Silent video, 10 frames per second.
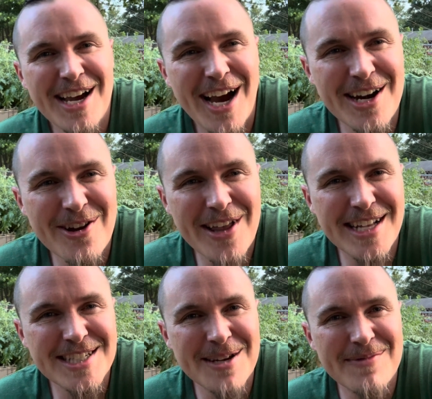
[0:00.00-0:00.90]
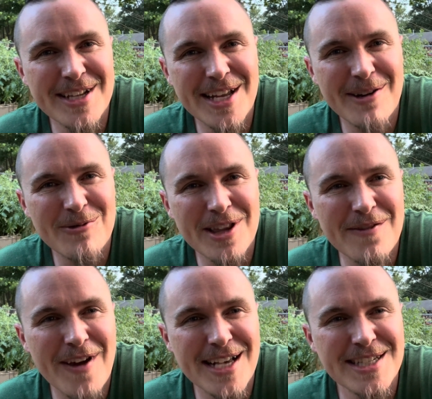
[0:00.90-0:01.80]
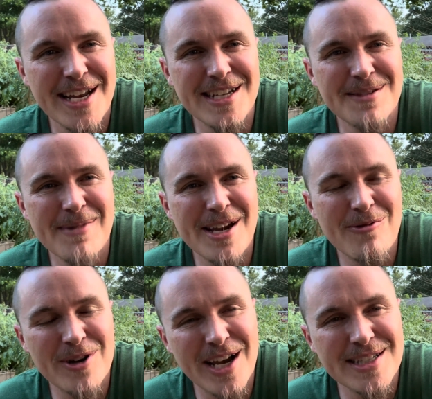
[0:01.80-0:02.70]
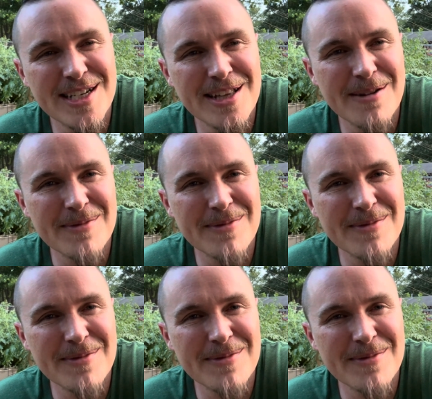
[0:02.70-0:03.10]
I know that's something that really fascinates me when I see them